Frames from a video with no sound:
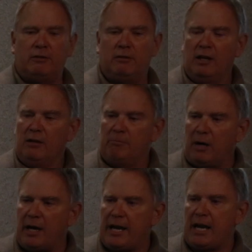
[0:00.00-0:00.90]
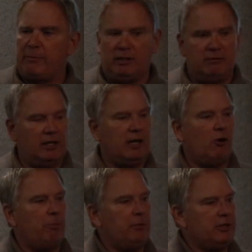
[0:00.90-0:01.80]
in Miami, and I
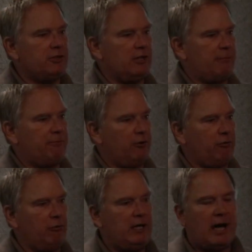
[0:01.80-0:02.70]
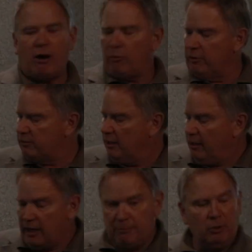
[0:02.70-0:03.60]
open this up for 3 hours
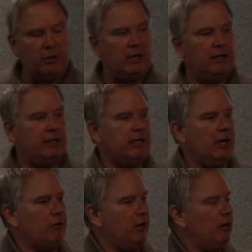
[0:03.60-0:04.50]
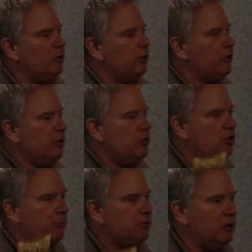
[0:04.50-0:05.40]
and put it on the counter, how good are these
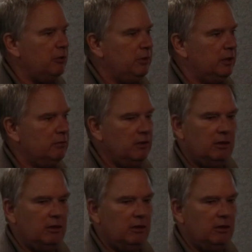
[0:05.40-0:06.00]
chips going to be?